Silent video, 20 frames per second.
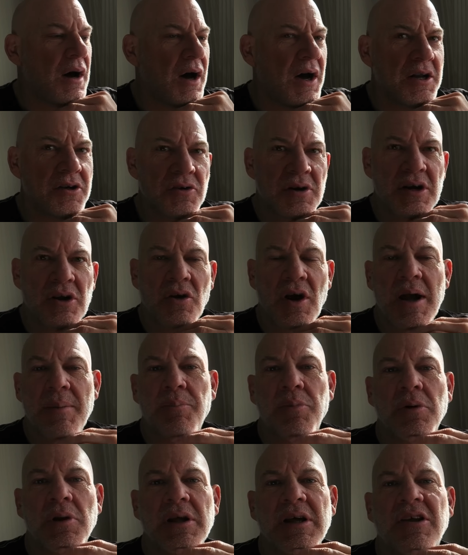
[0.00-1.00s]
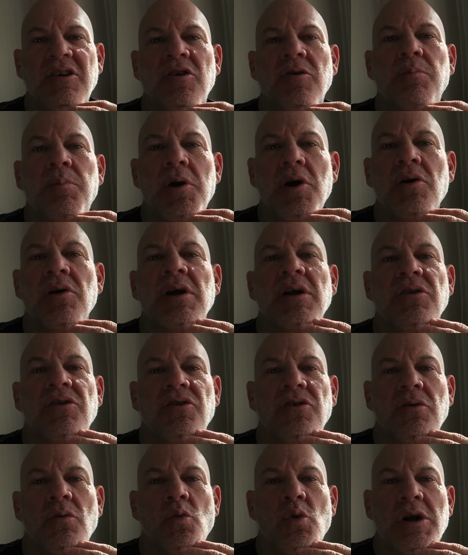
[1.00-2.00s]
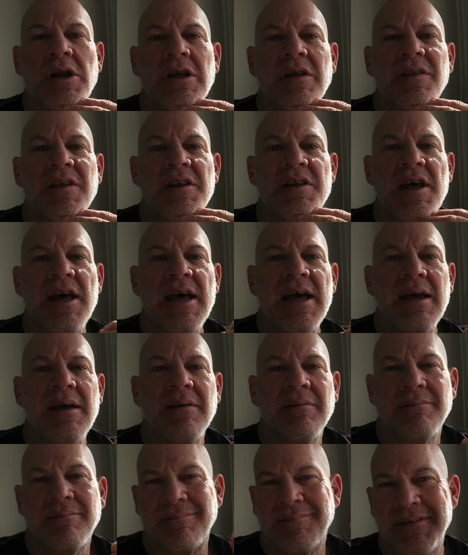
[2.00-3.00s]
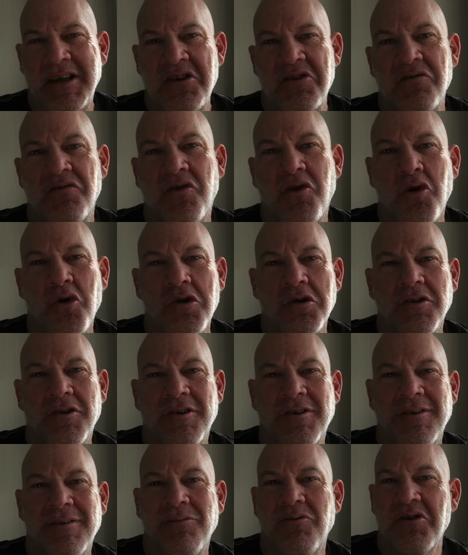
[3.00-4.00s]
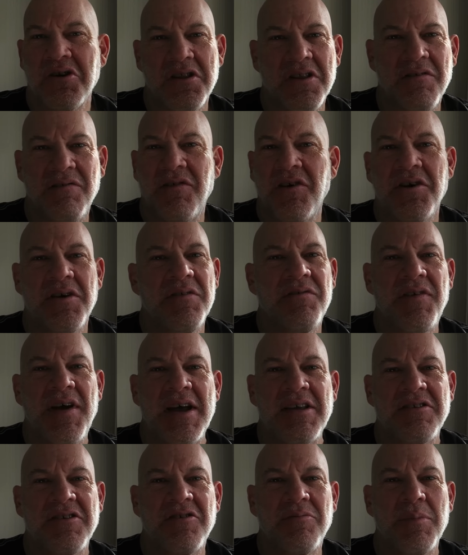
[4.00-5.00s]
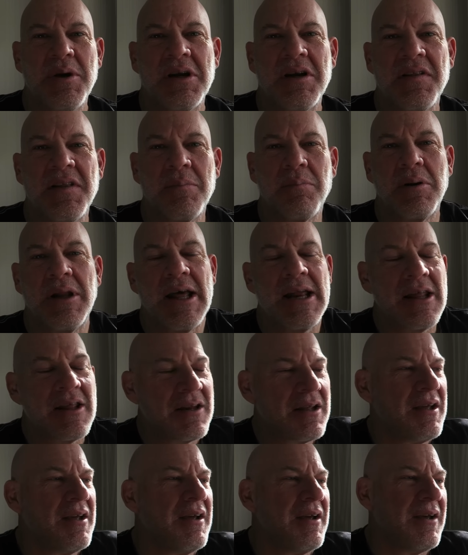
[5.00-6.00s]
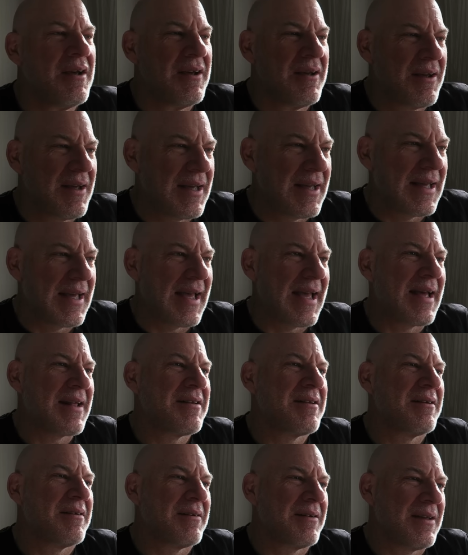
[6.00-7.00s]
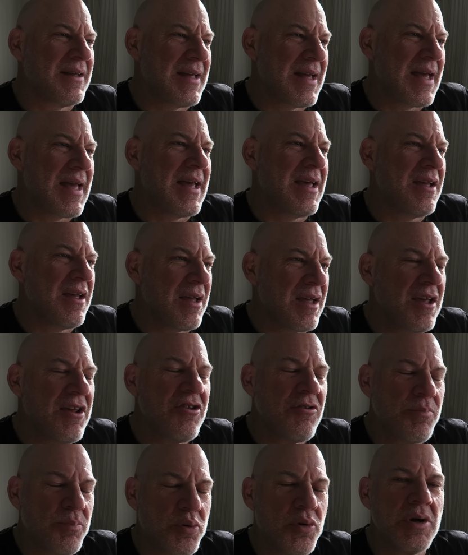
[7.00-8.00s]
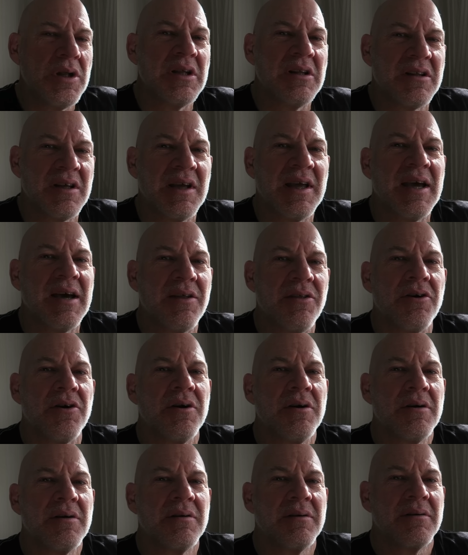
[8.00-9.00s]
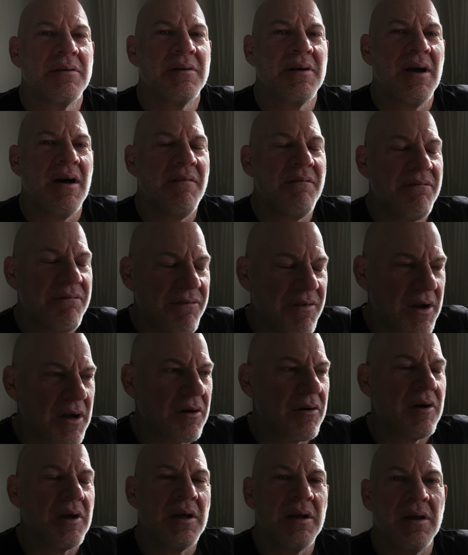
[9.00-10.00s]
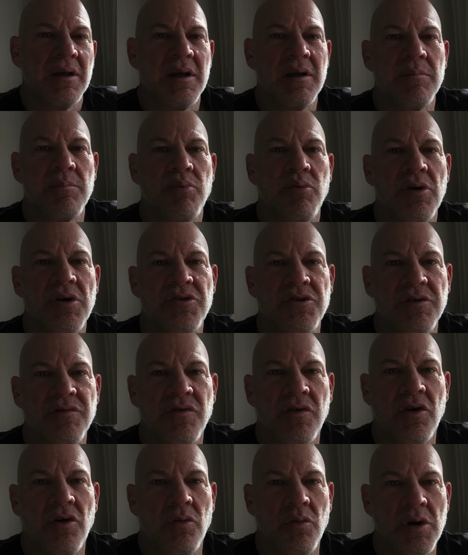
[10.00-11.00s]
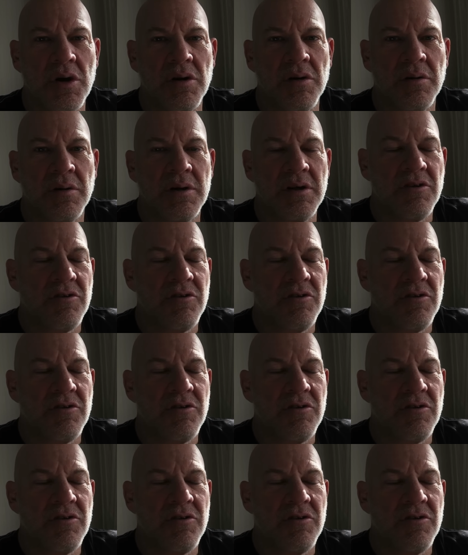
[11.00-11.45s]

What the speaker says: Andre Greipel experience winning the day, and of course, one of the very fastest men on the planet. And he's putting together a very impressive career.